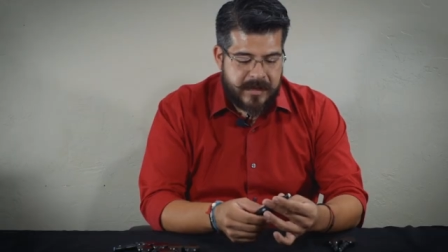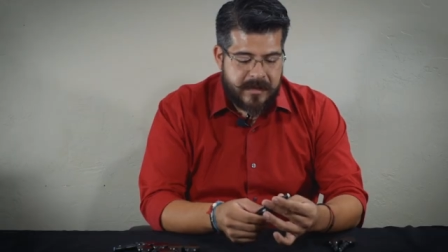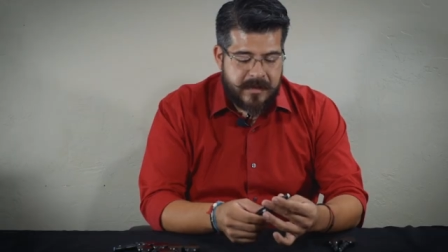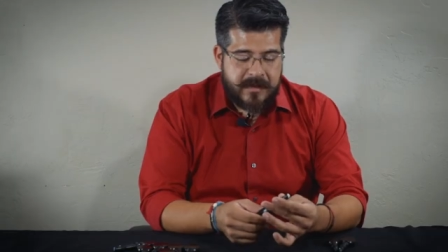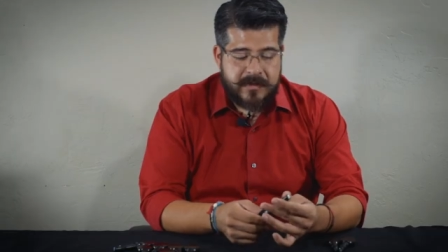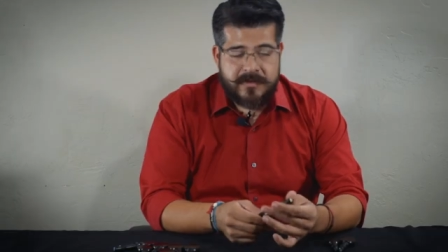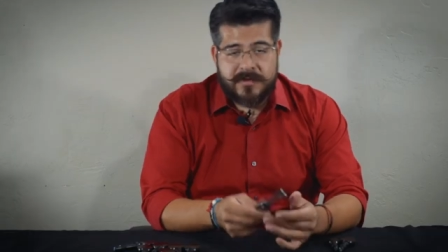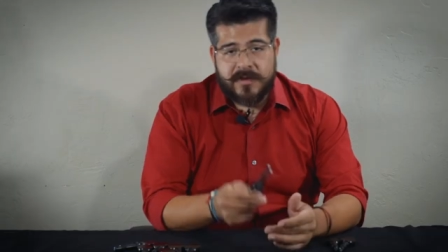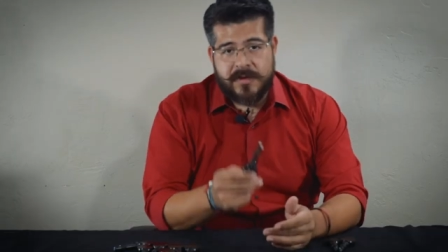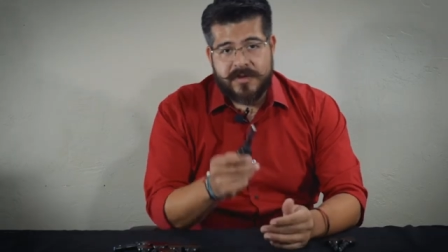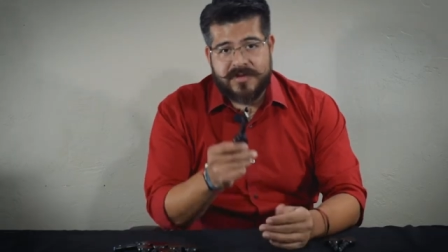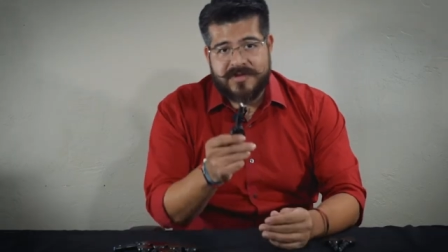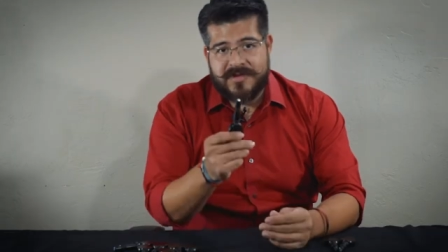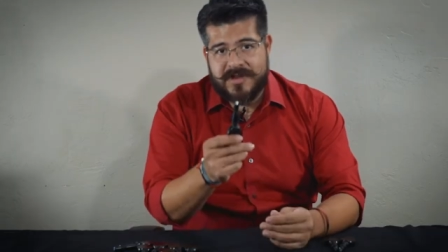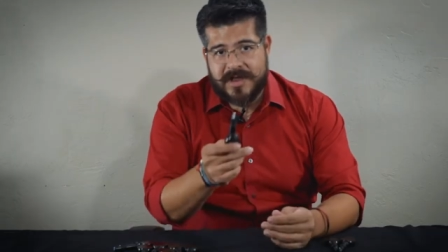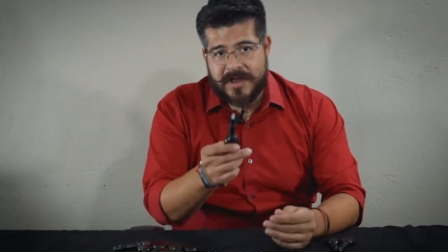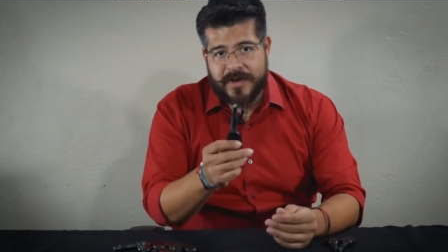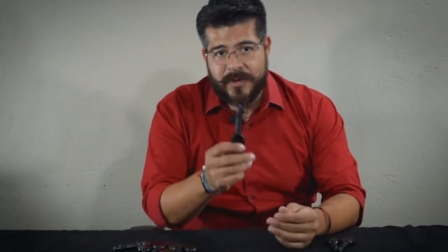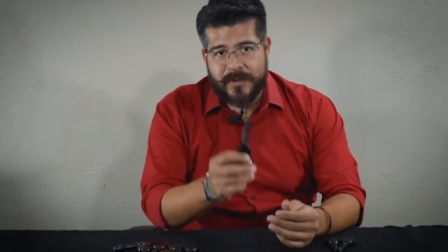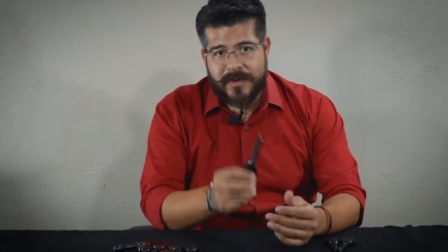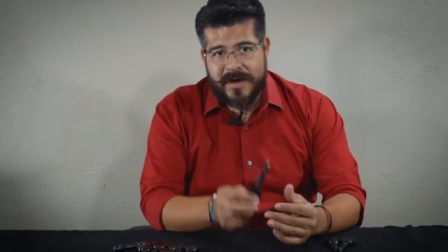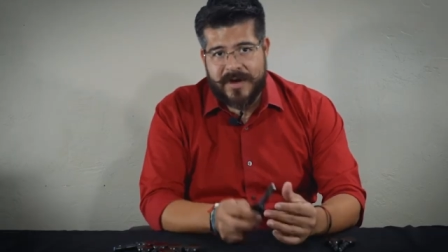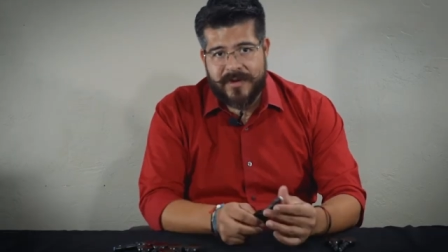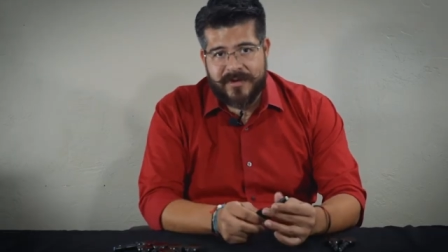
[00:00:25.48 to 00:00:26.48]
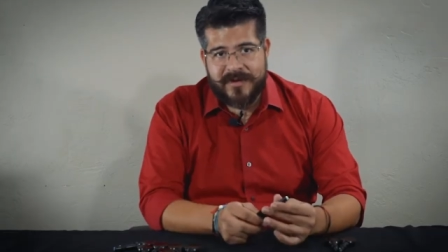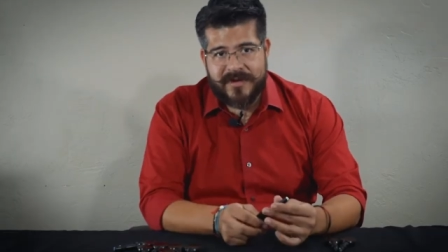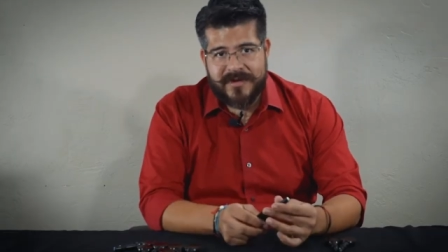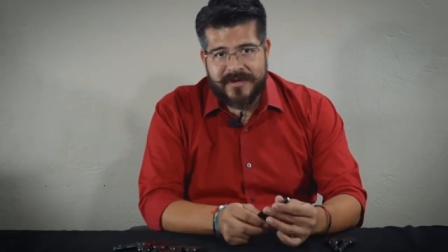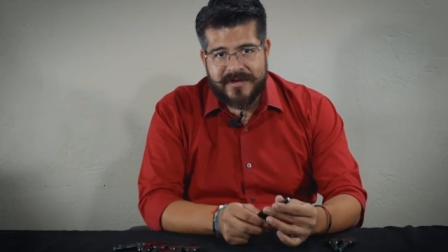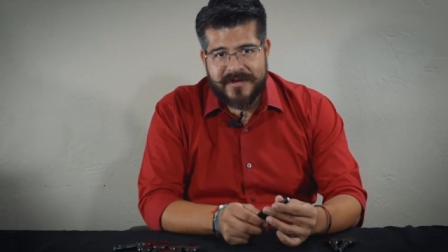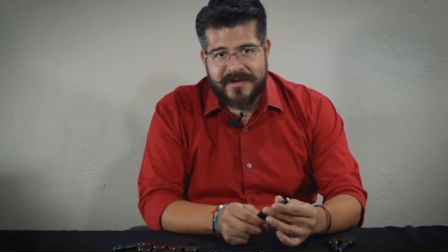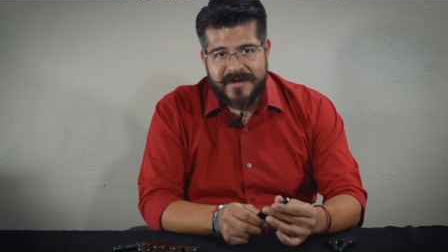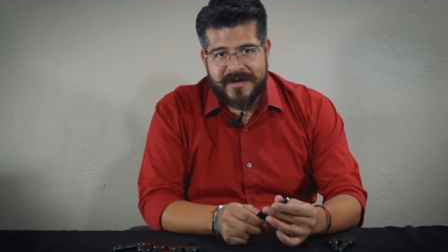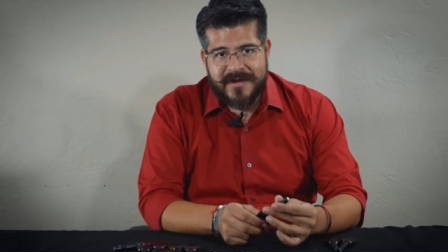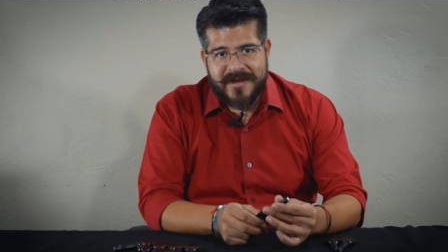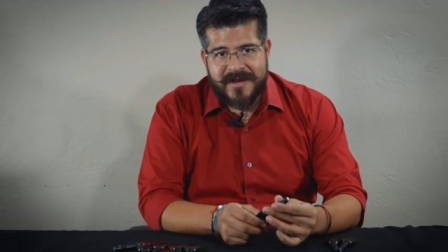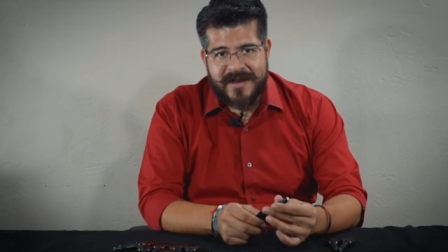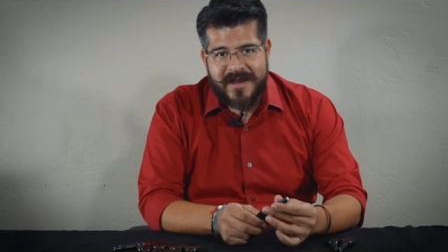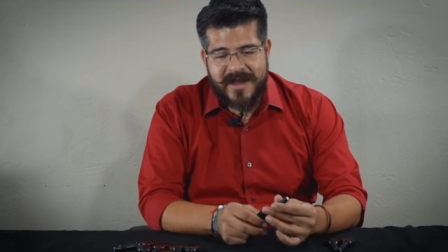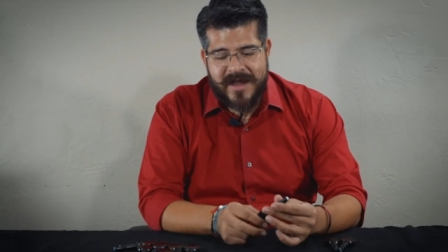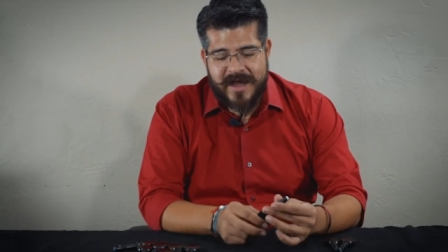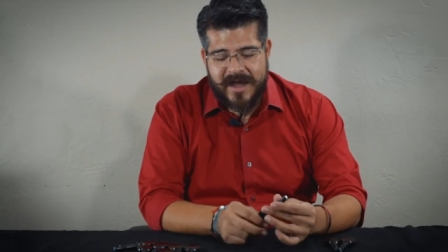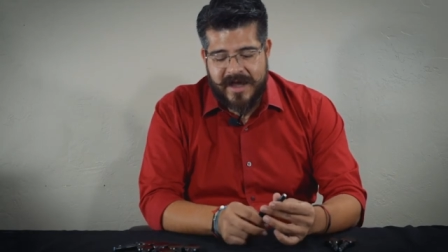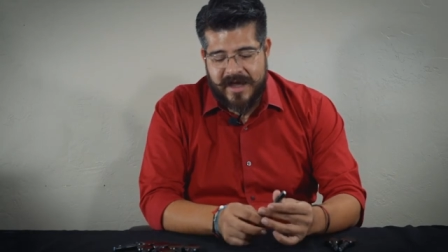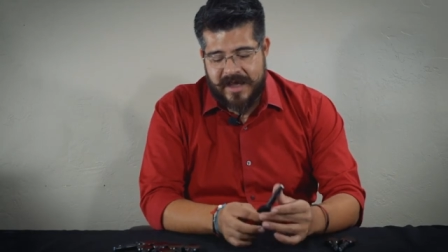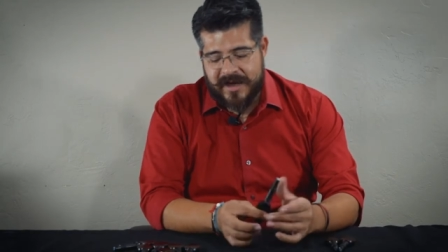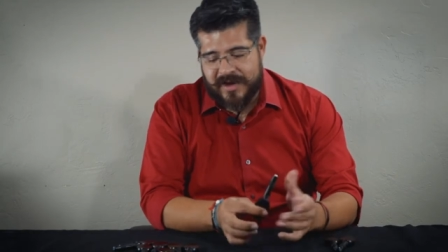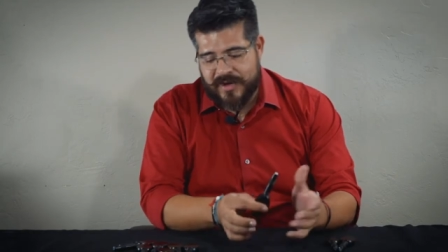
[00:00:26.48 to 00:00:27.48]
So stick around
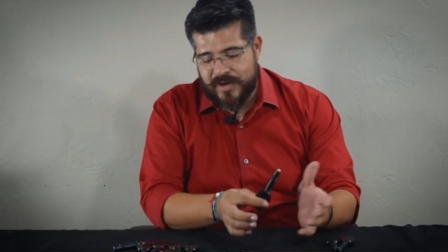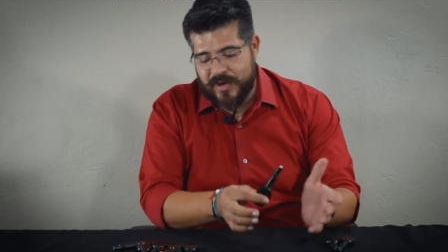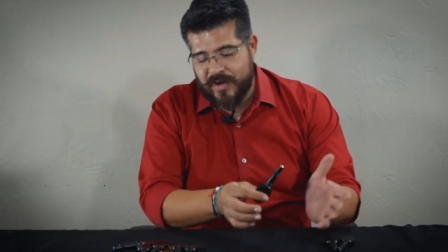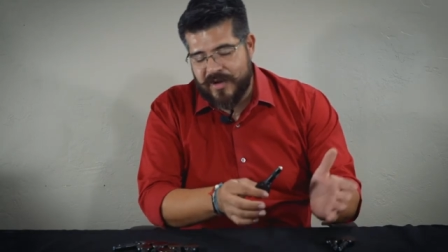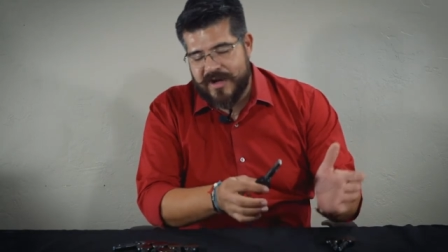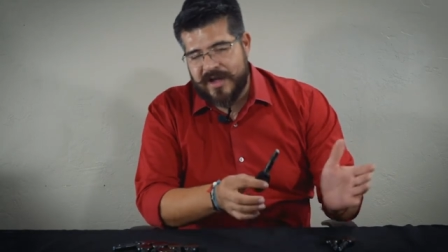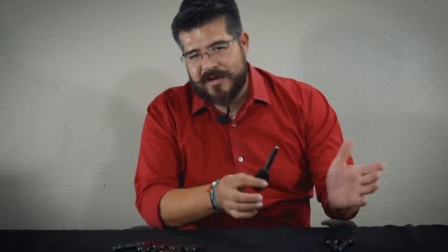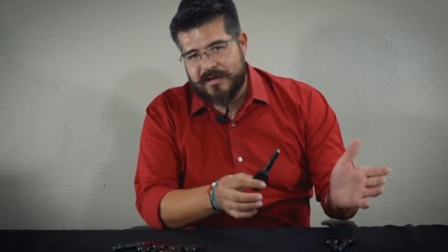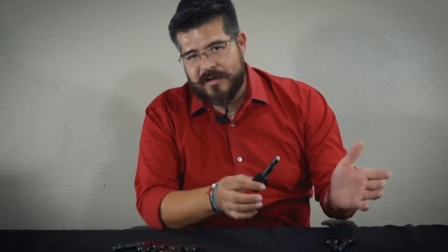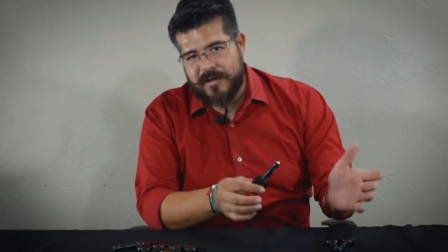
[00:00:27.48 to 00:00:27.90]
and you'll get